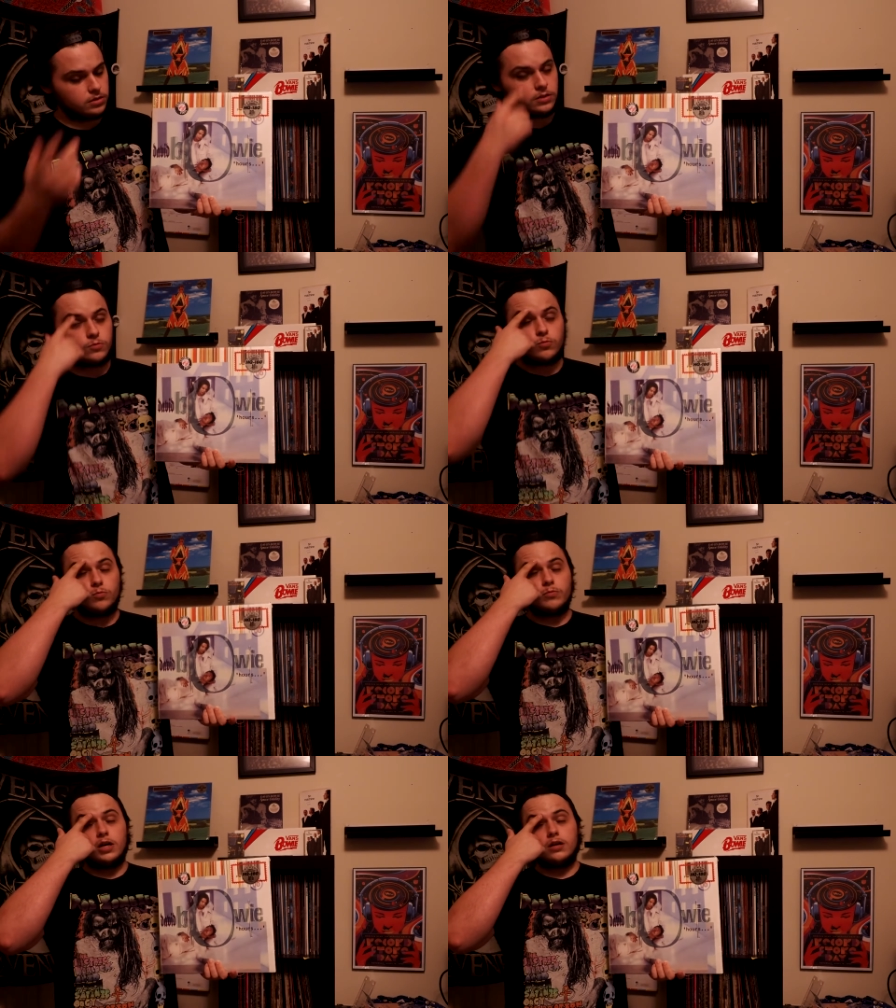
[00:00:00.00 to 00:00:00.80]
one
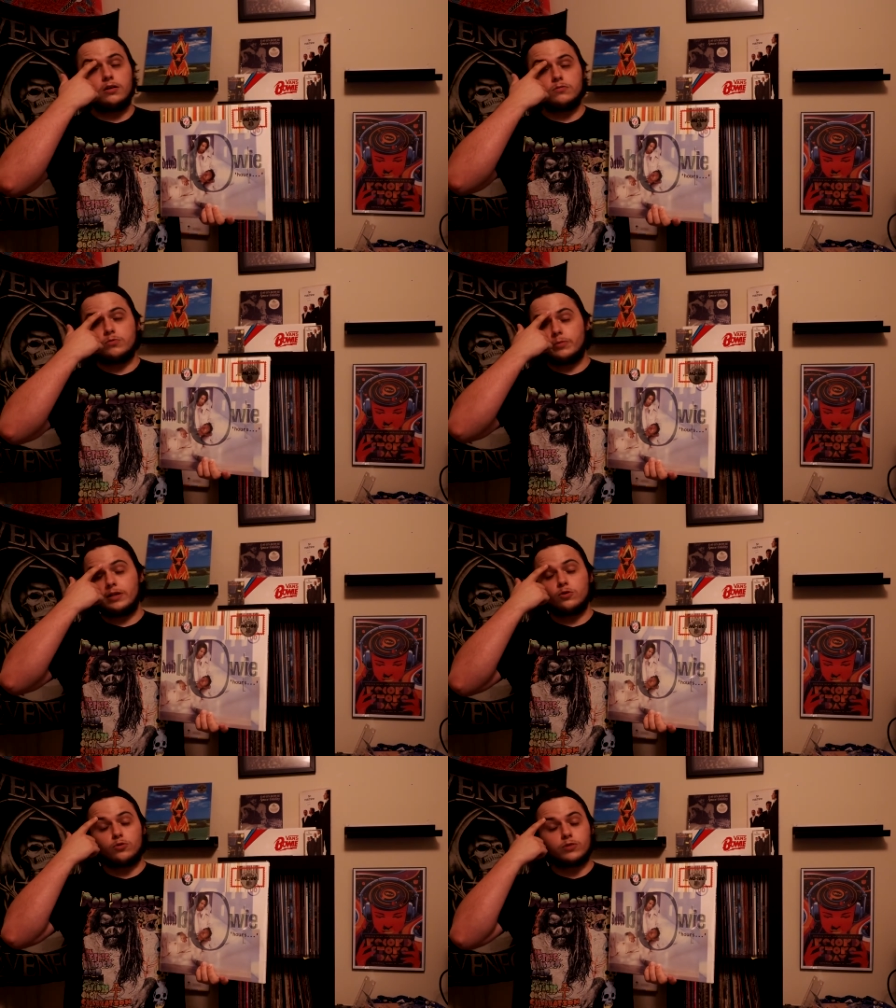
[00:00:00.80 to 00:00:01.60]
of my
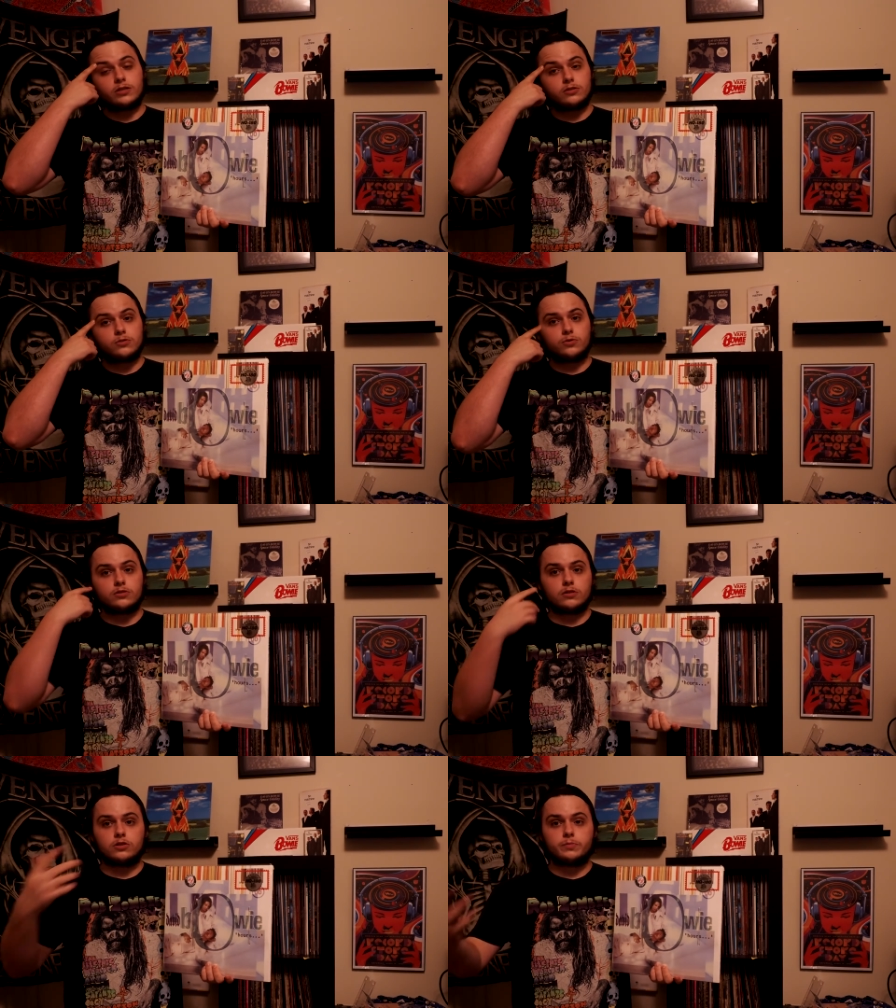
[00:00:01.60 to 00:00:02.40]
local record
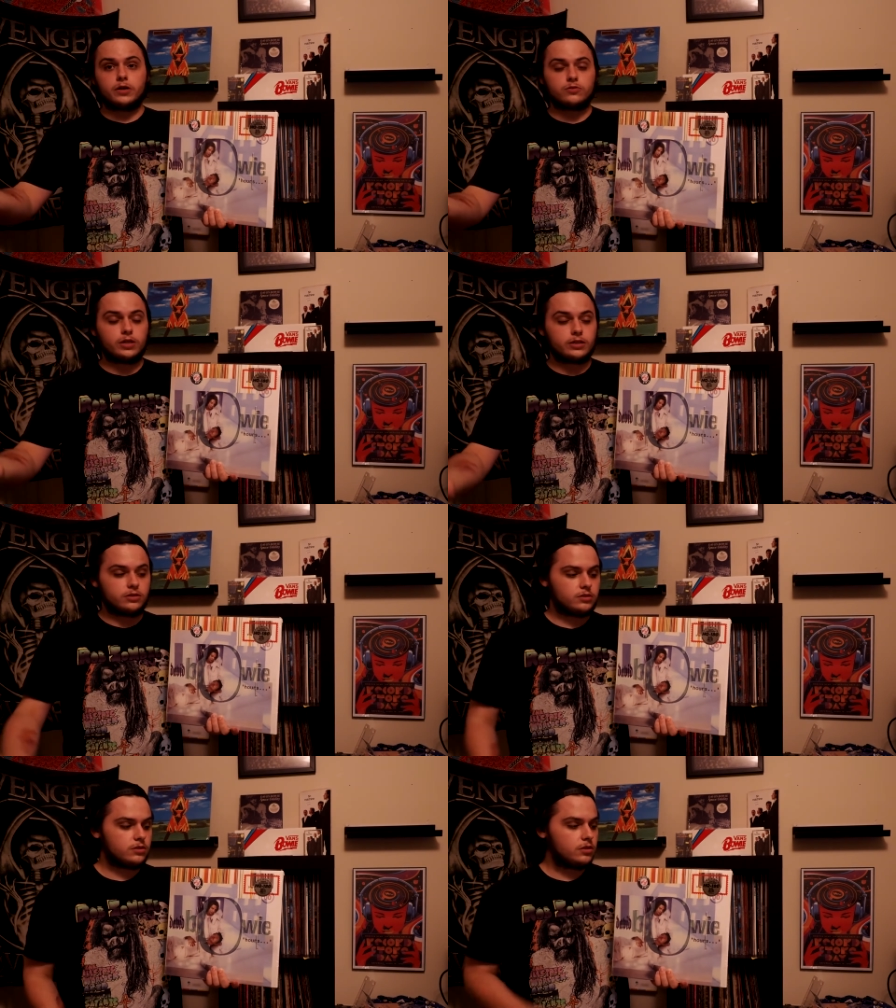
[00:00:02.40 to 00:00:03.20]
stores, Lunchbox
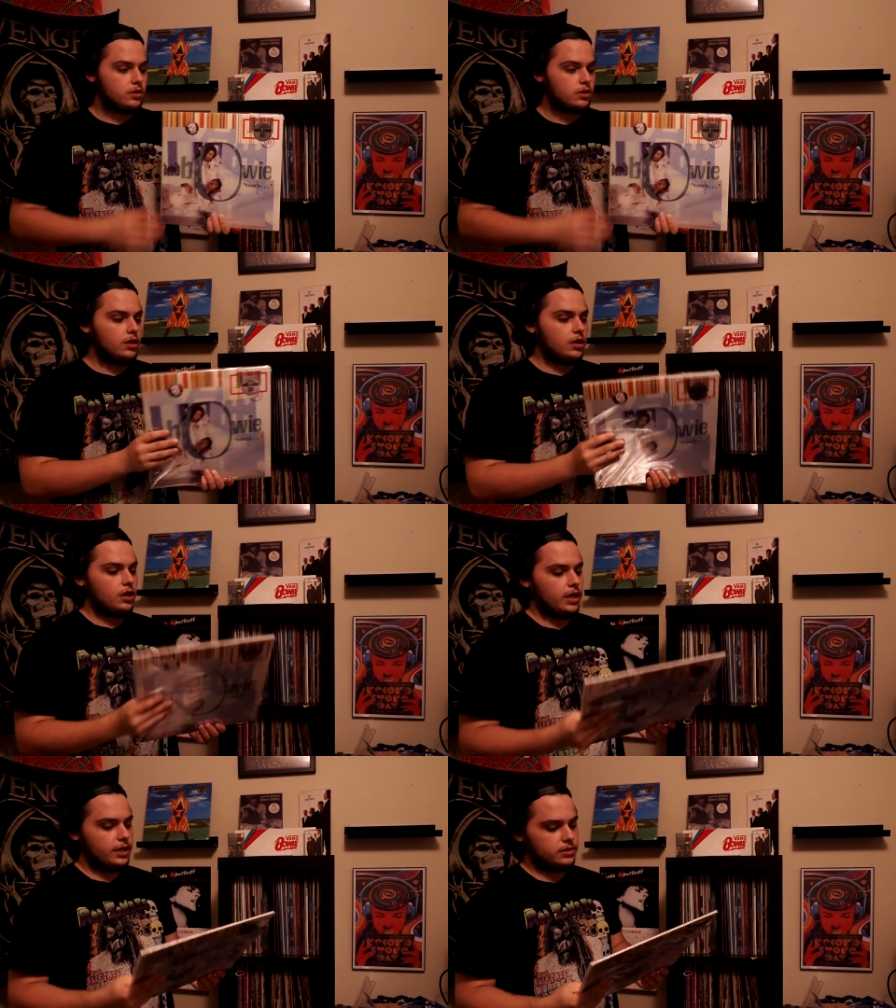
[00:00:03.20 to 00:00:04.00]
Records,
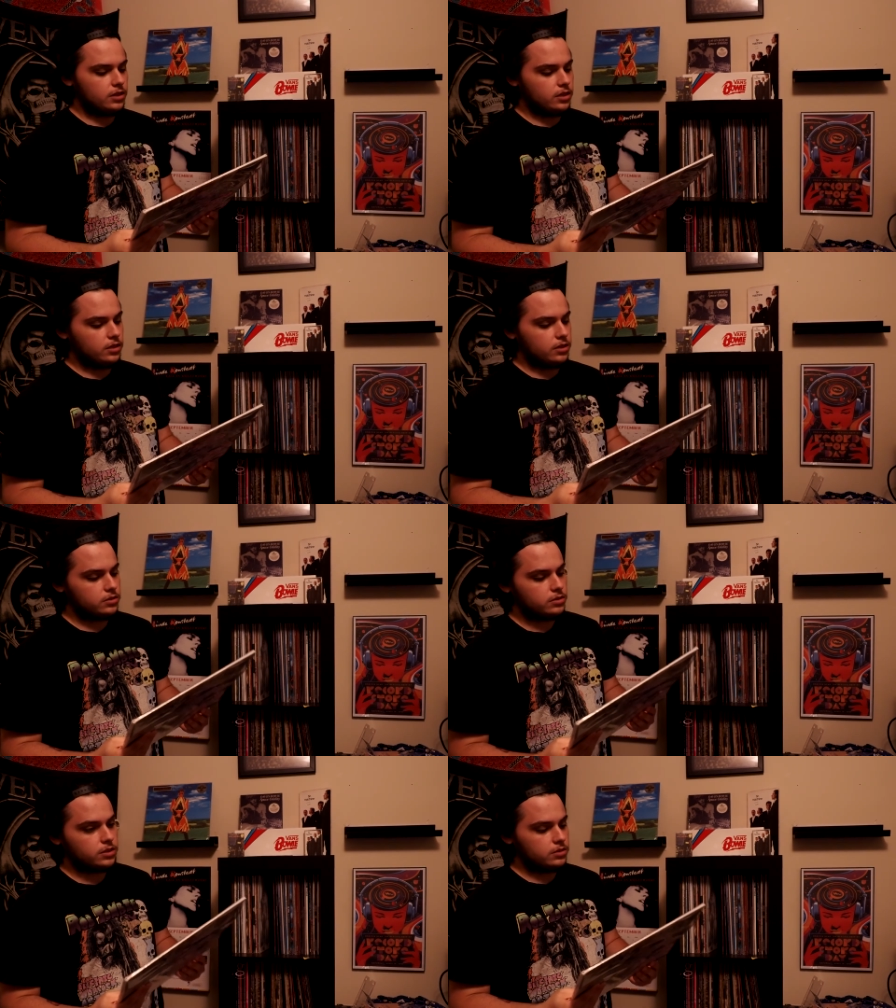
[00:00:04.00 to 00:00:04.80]
and
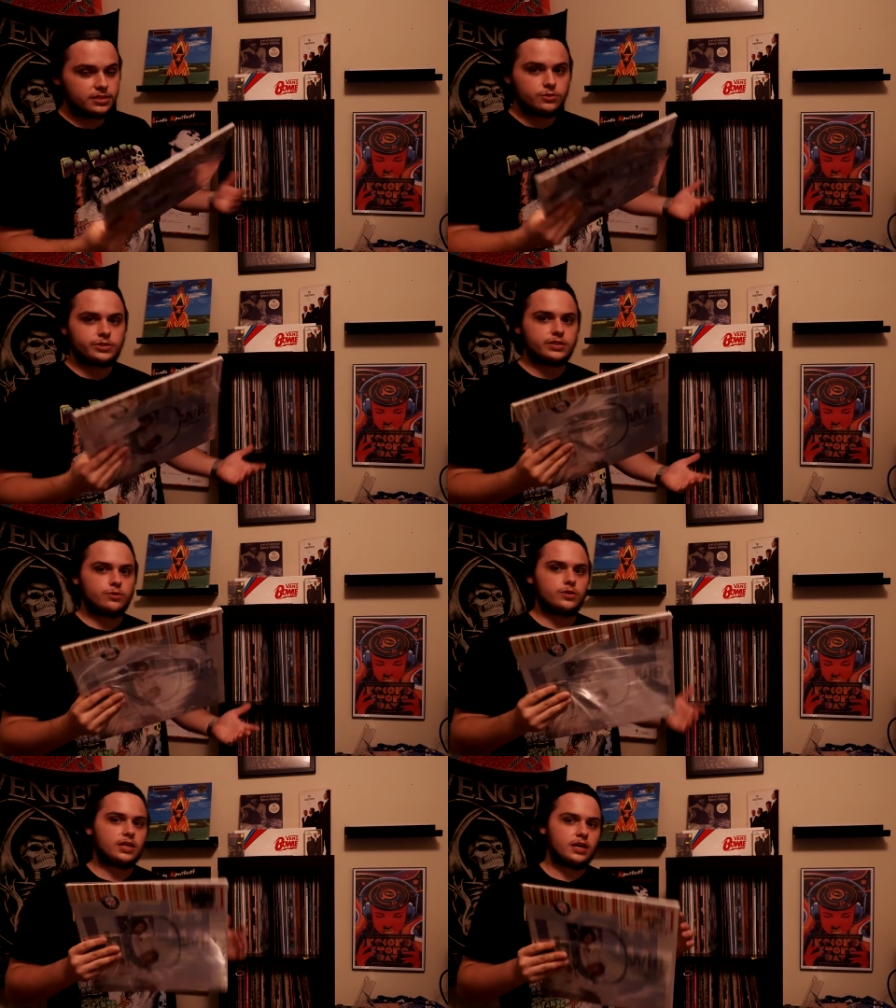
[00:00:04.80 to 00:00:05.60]
it's still
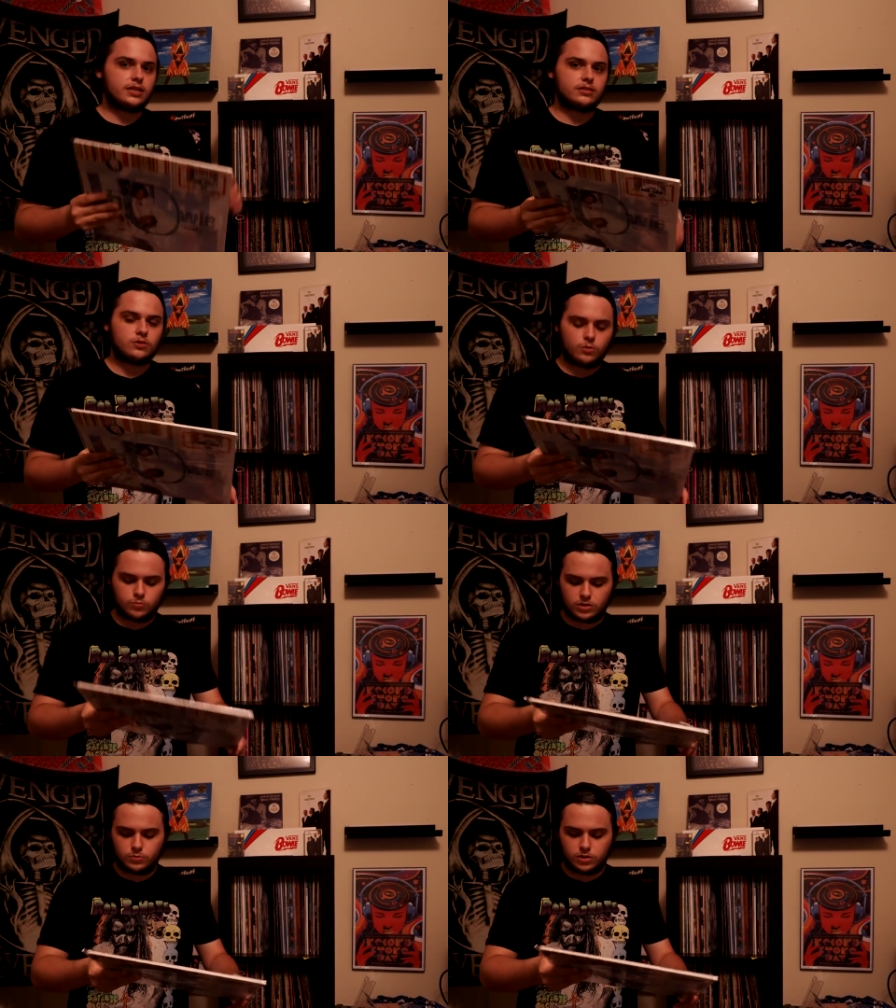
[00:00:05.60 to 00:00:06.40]
sealed, and I don't
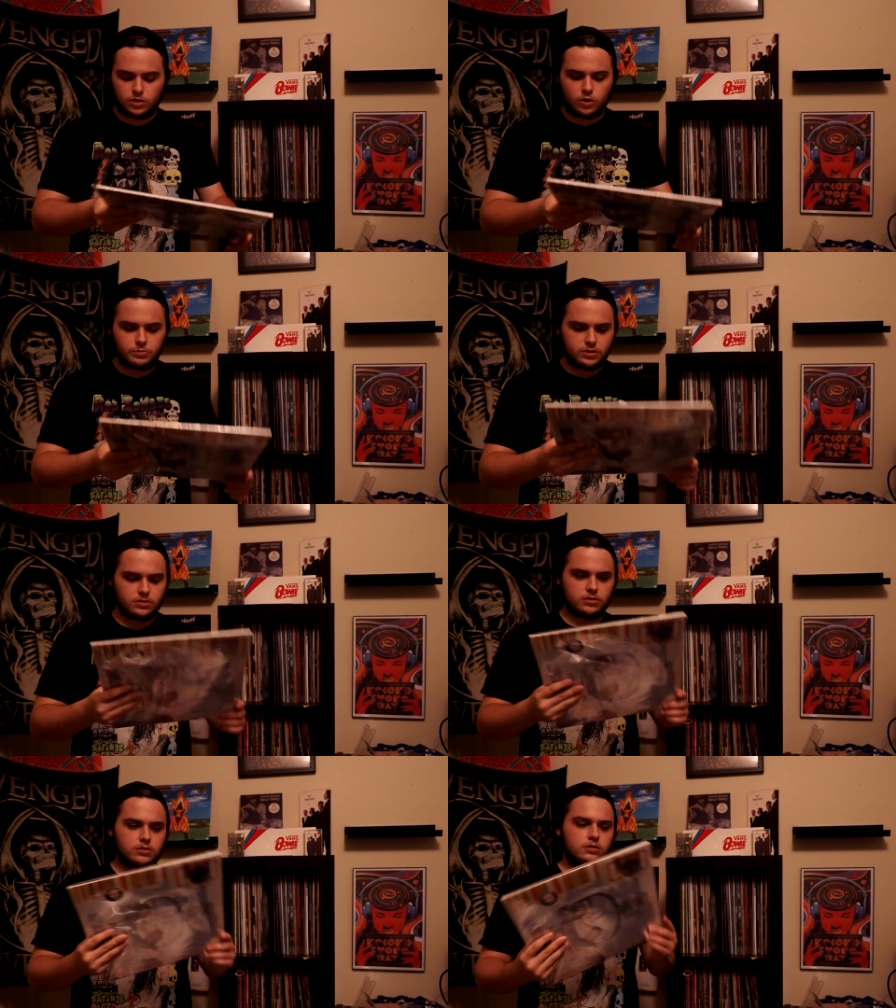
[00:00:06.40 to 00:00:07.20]
really want to open it
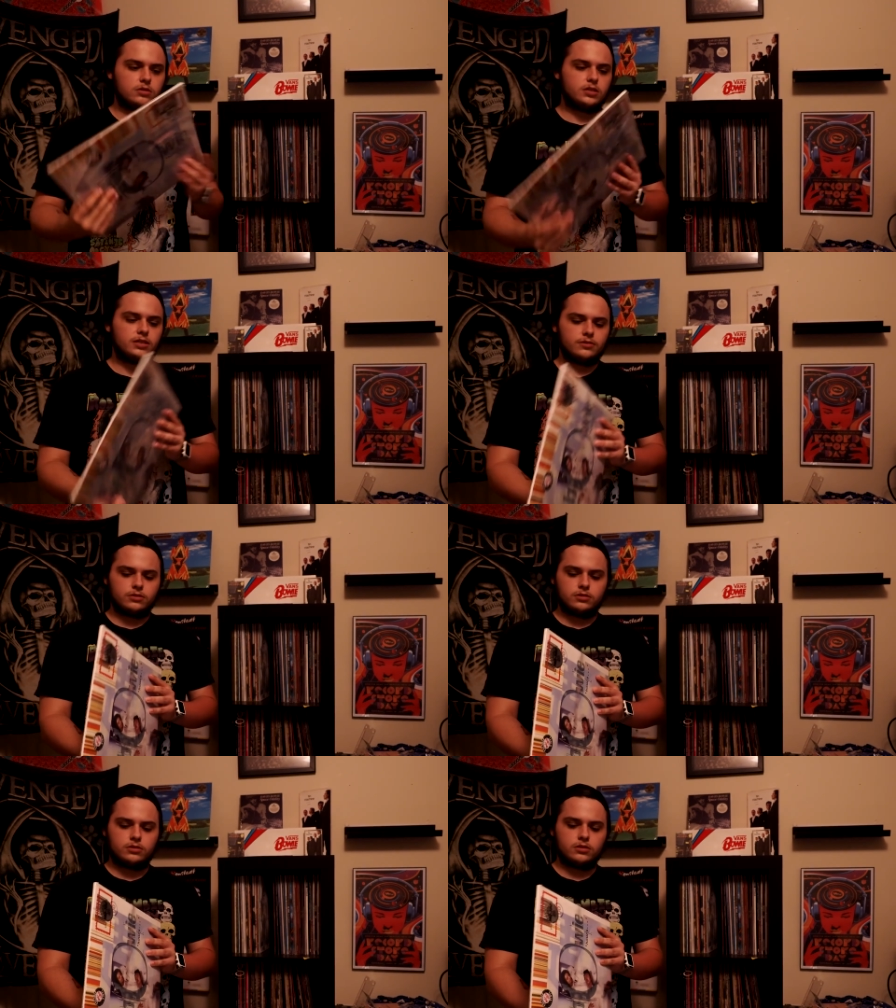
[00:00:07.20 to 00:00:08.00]
either.